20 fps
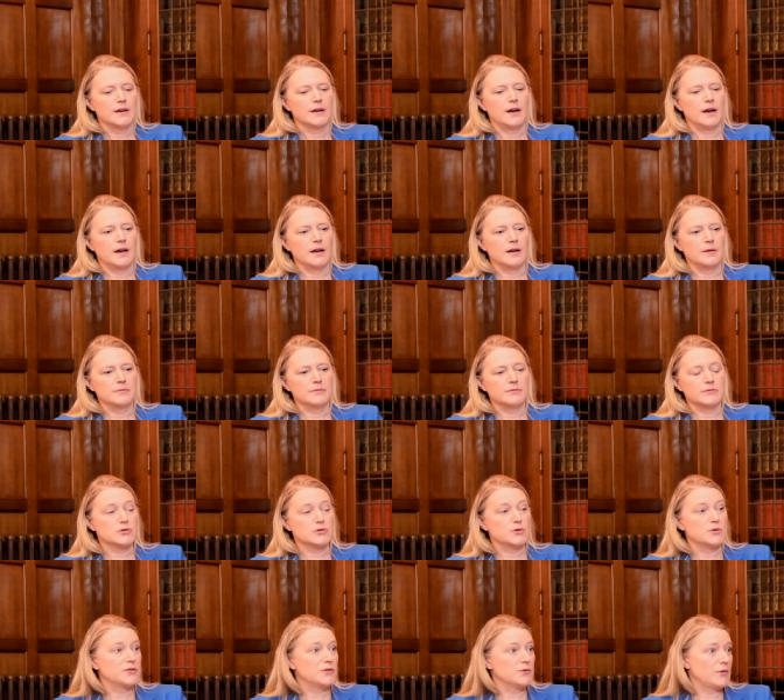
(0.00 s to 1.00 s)
Um,
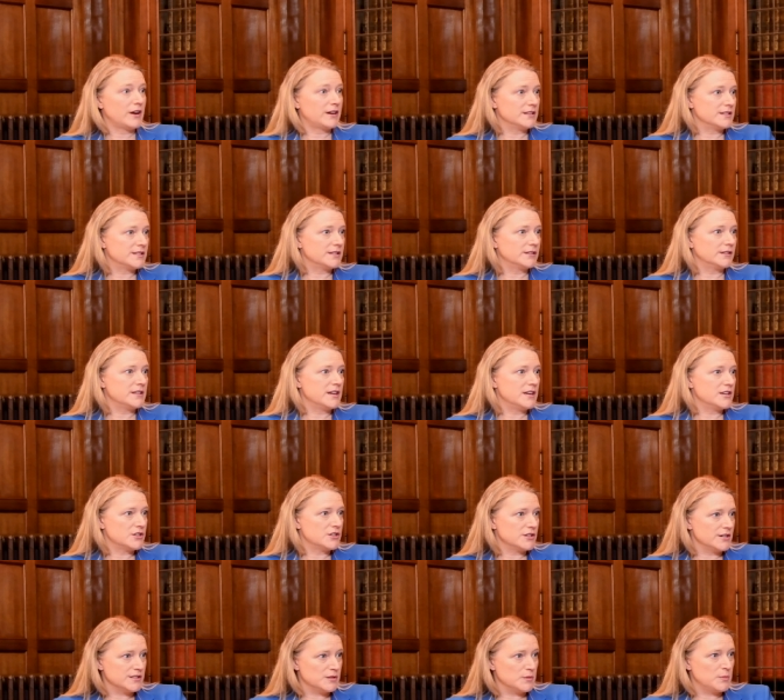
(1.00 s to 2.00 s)
truth and
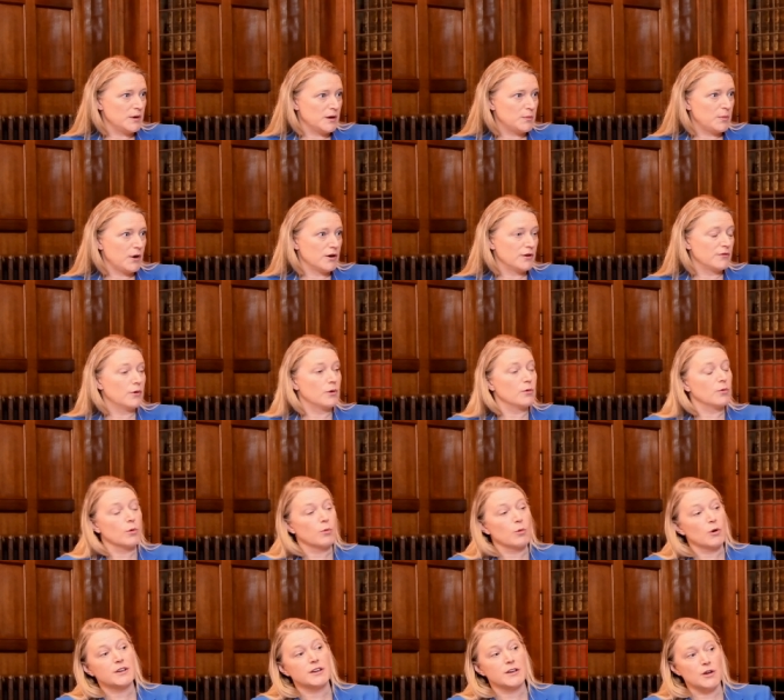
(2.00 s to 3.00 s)
reconciliation is a big part of what we're
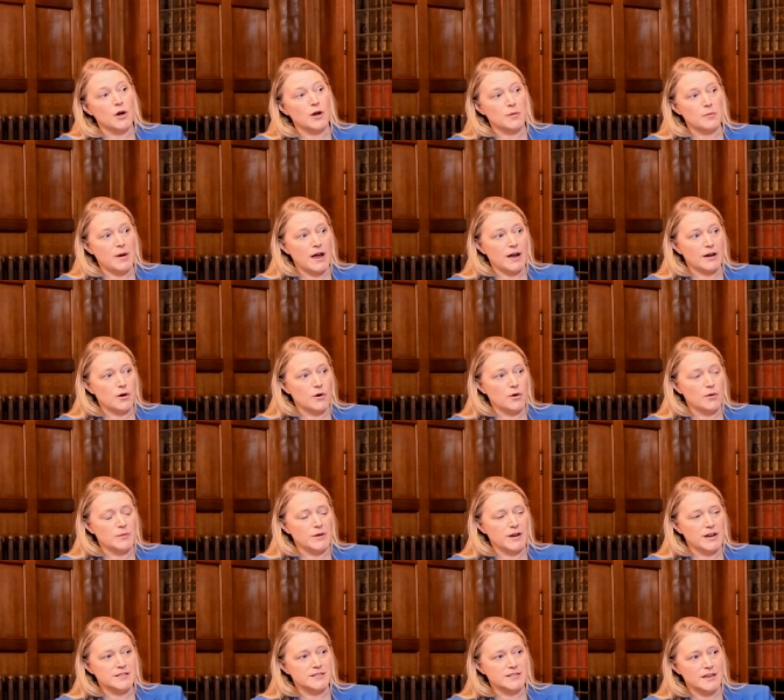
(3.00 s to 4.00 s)
working on back home.
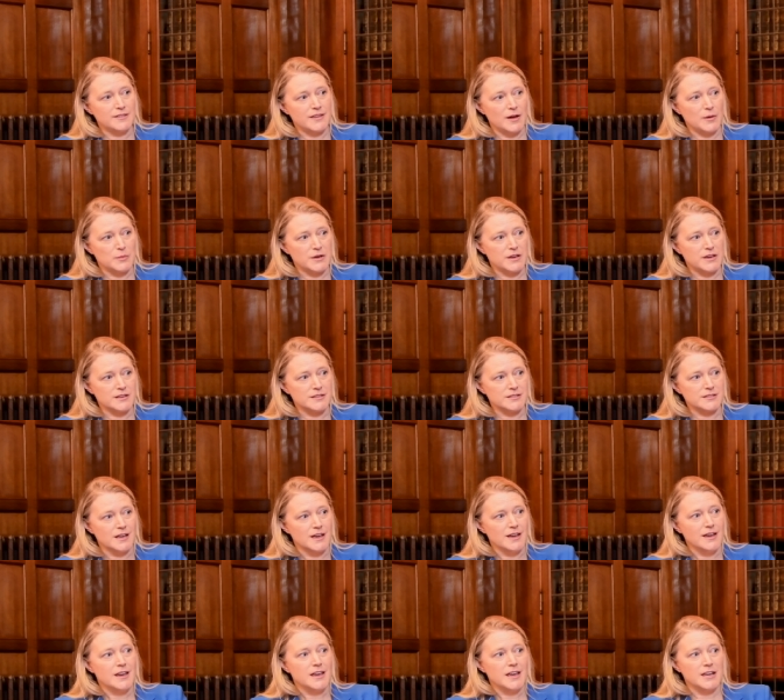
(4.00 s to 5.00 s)
And I say that because
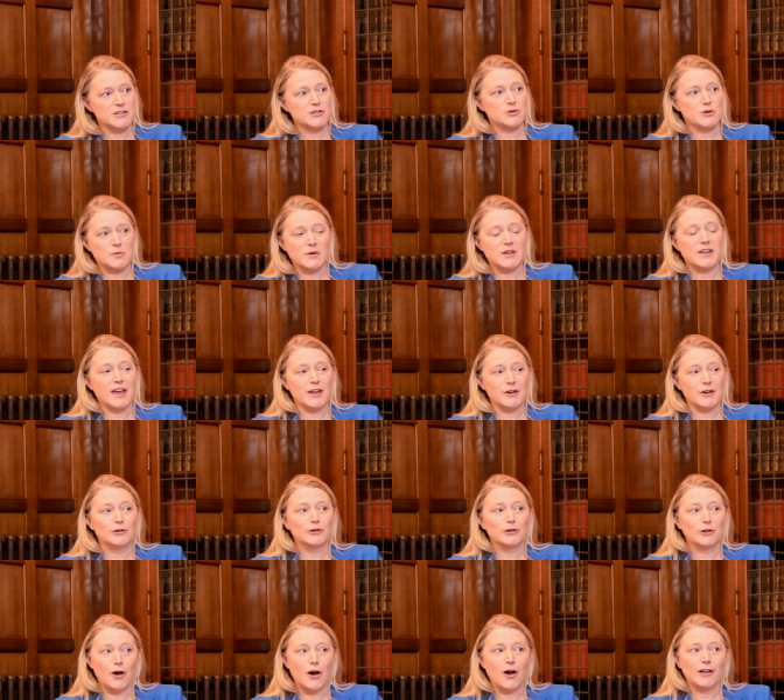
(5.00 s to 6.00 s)
yes. history began a
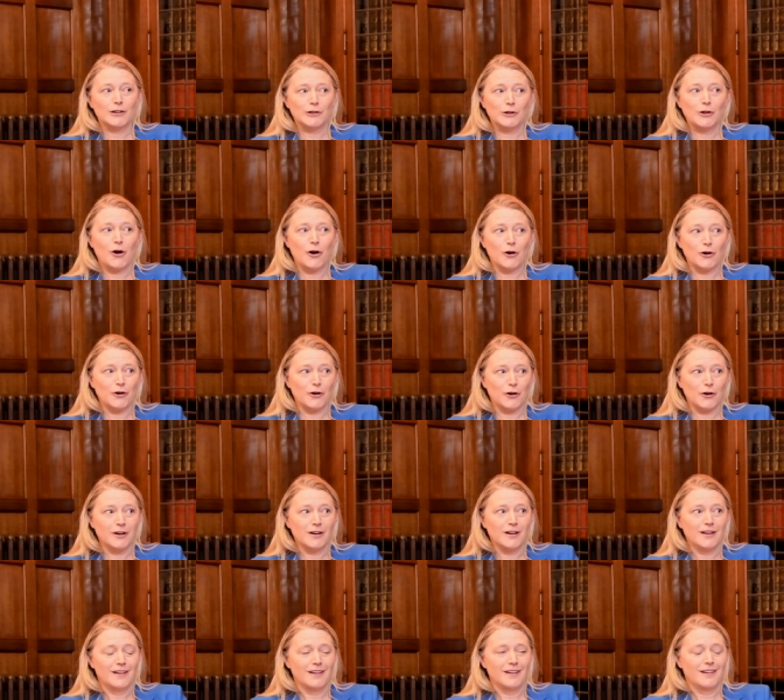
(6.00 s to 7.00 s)
lot longer,
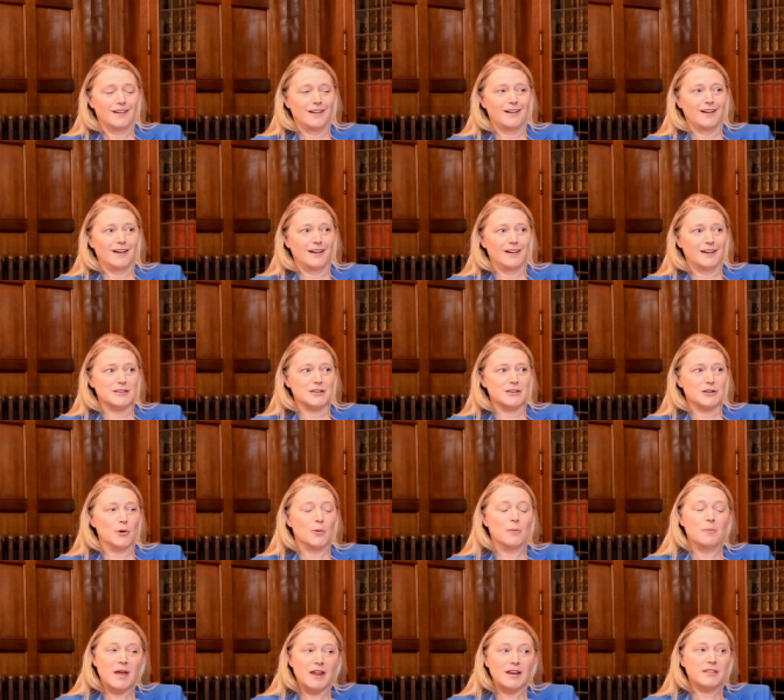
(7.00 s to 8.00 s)
uh, you know,
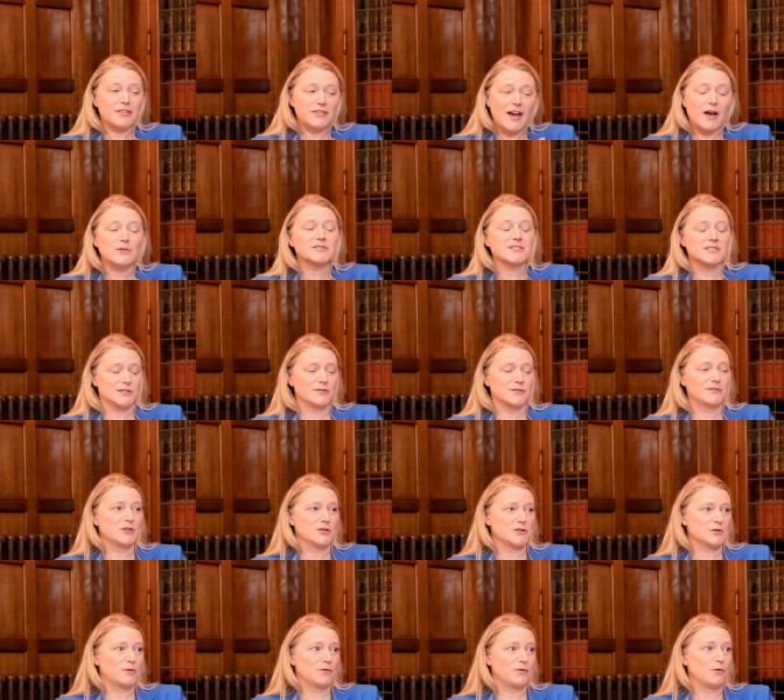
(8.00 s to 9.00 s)
thousands of
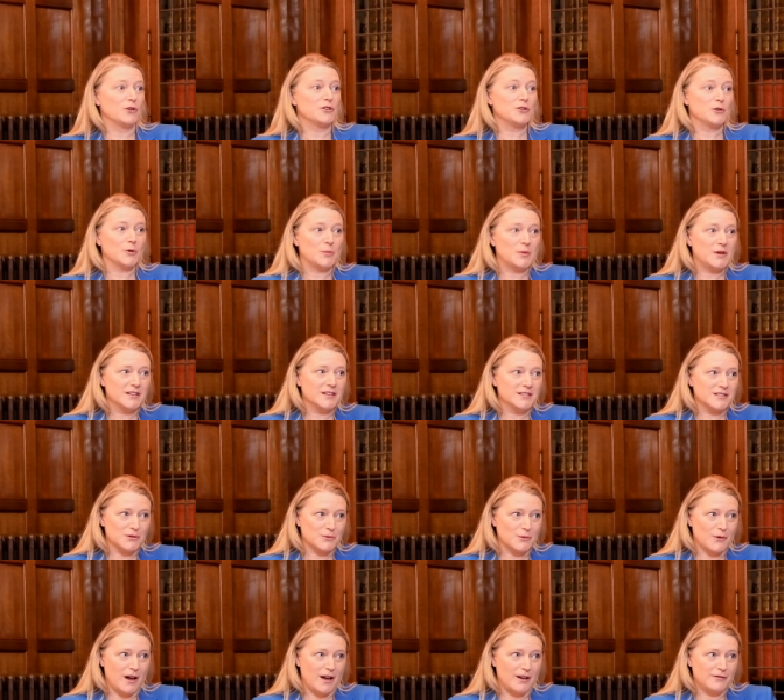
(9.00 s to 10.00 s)
years before Europeans
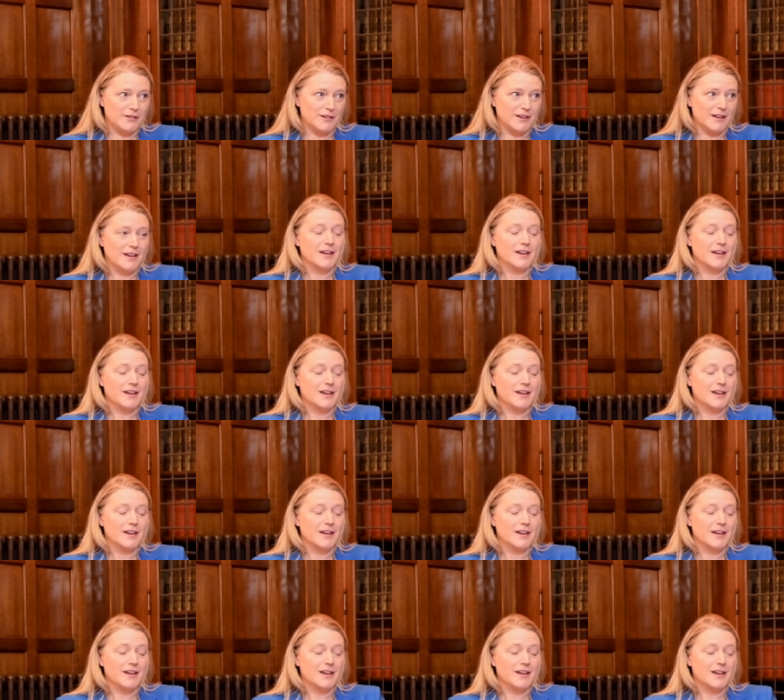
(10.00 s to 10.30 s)
arrived.